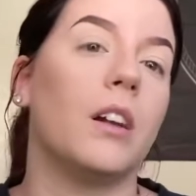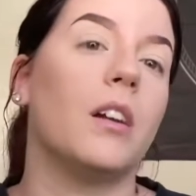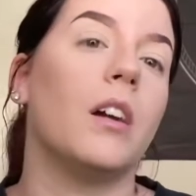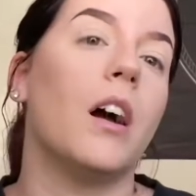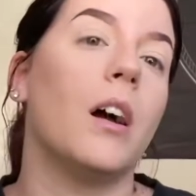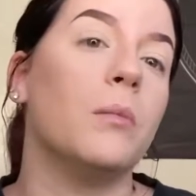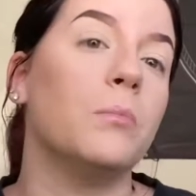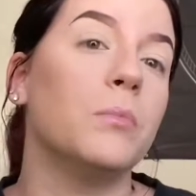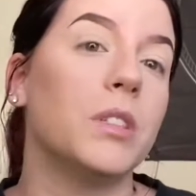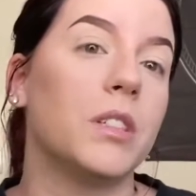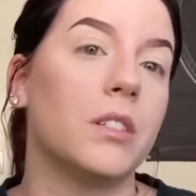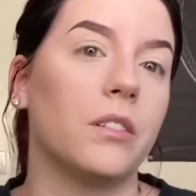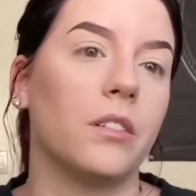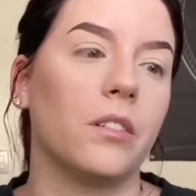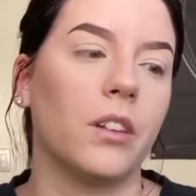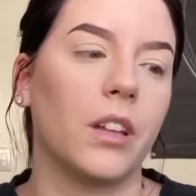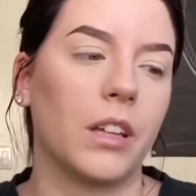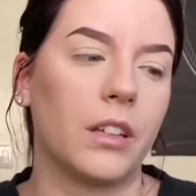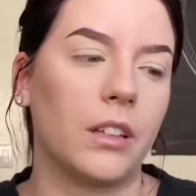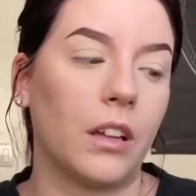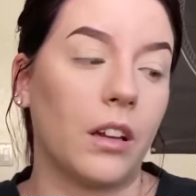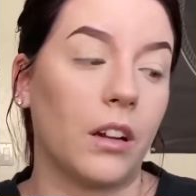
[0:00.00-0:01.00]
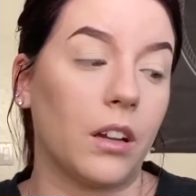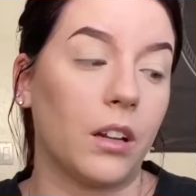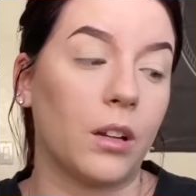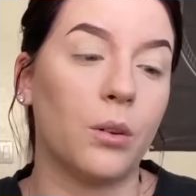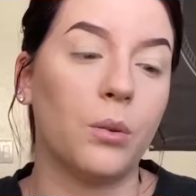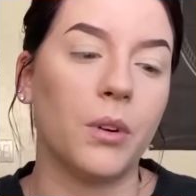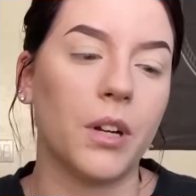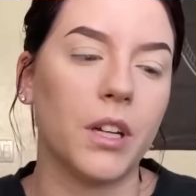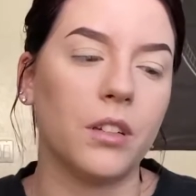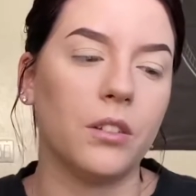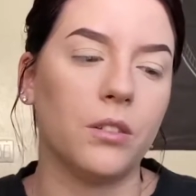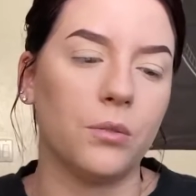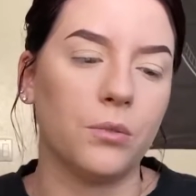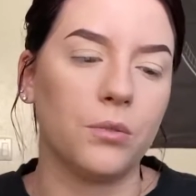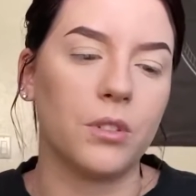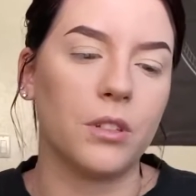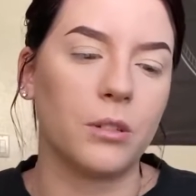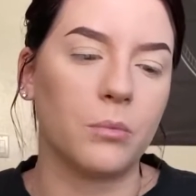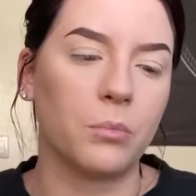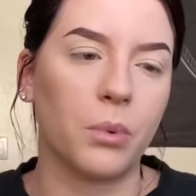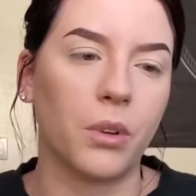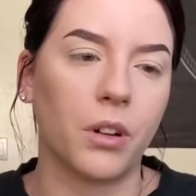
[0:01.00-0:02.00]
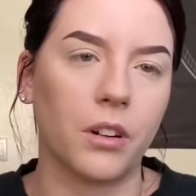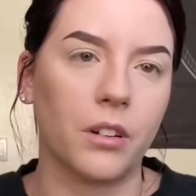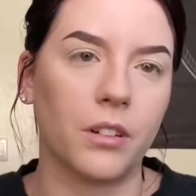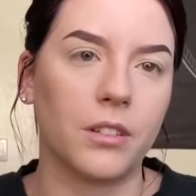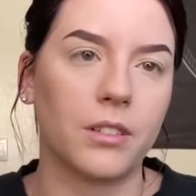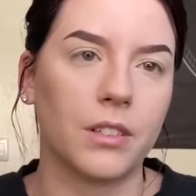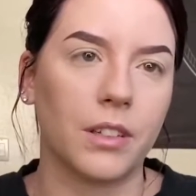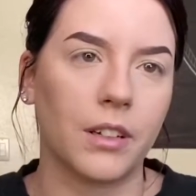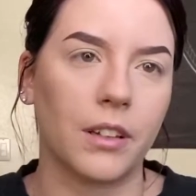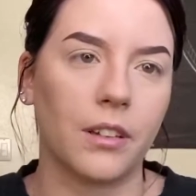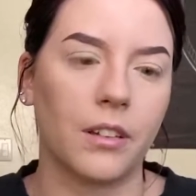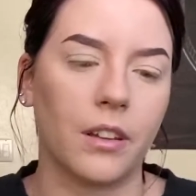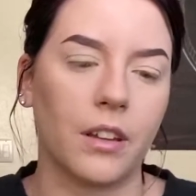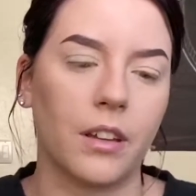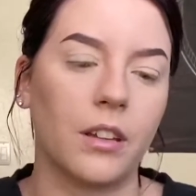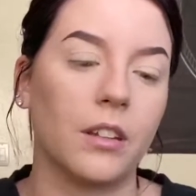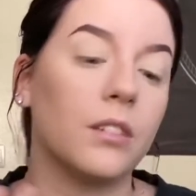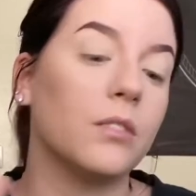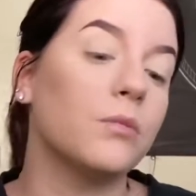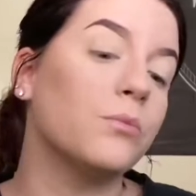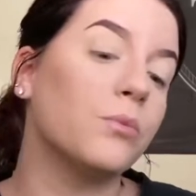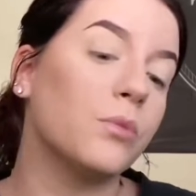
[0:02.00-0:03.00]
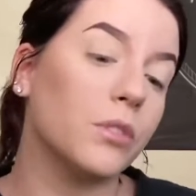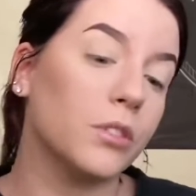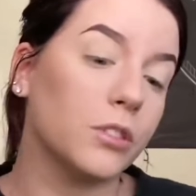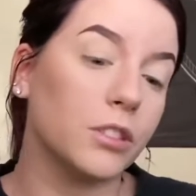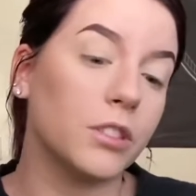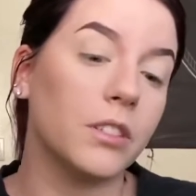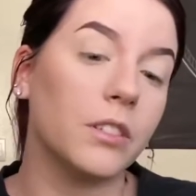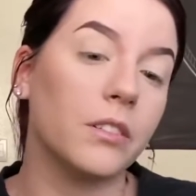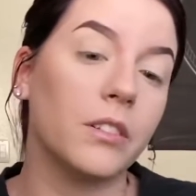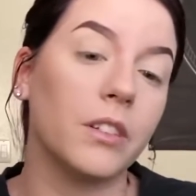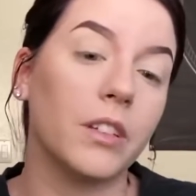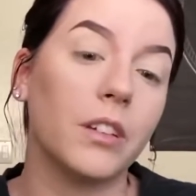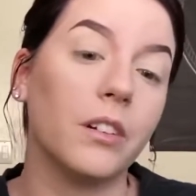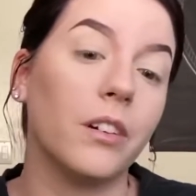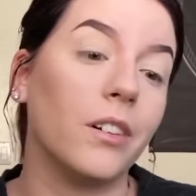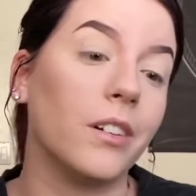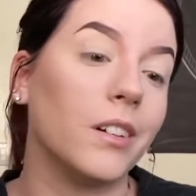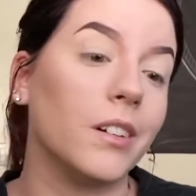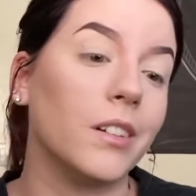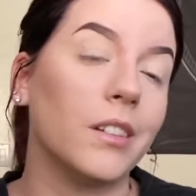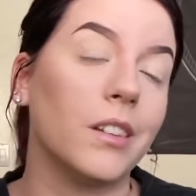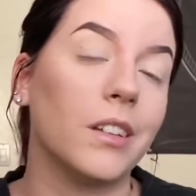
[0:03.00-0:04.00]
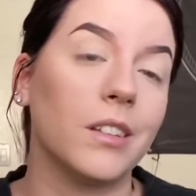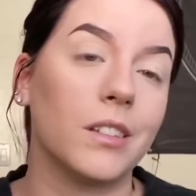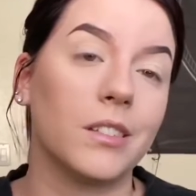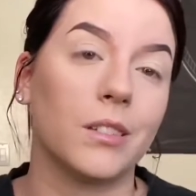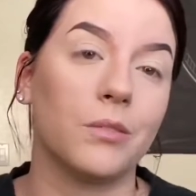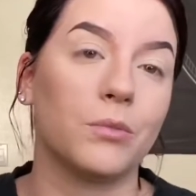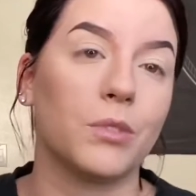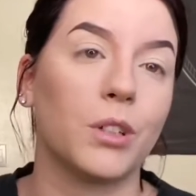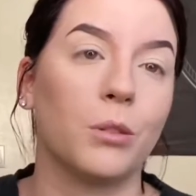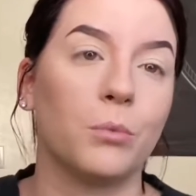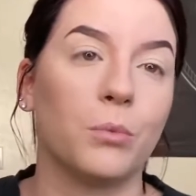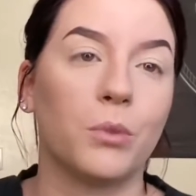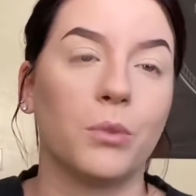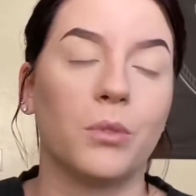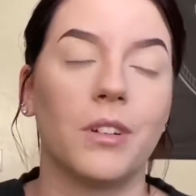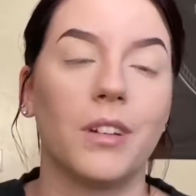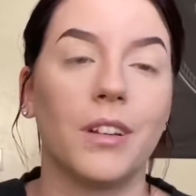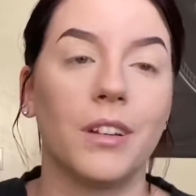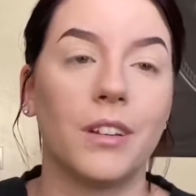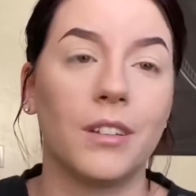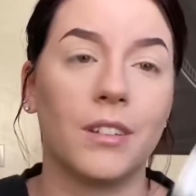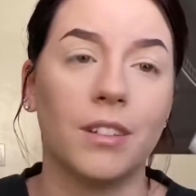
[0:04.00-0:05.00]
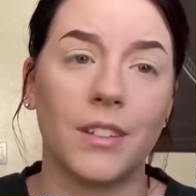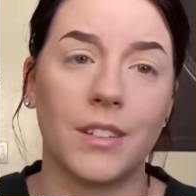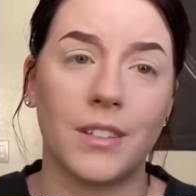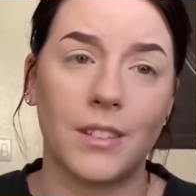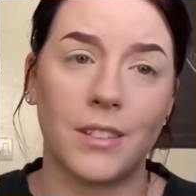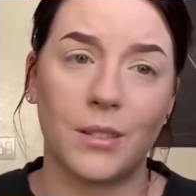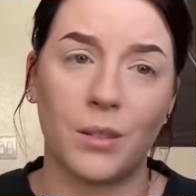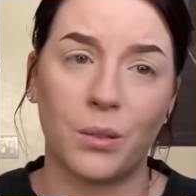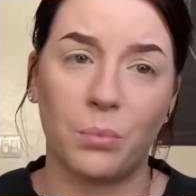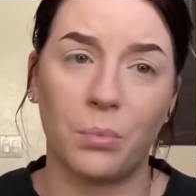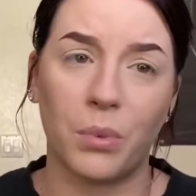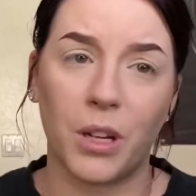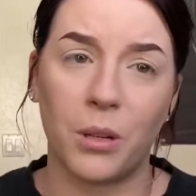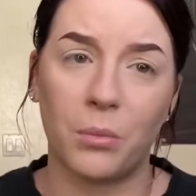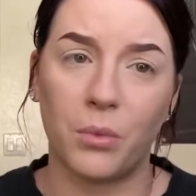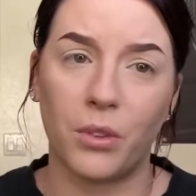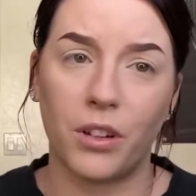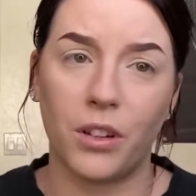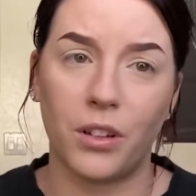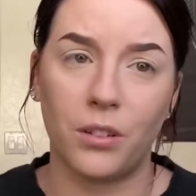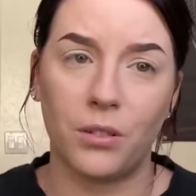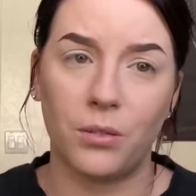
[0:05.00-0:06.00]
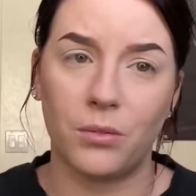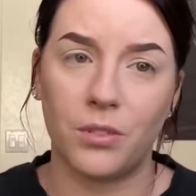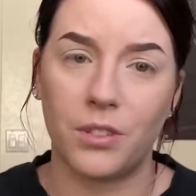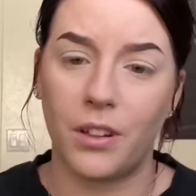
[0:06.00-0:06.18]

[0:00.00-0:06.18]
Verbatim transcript: I, am still like that. I quit using products that I like. Unfortunately, all good things have to come to an end. This is the primer I use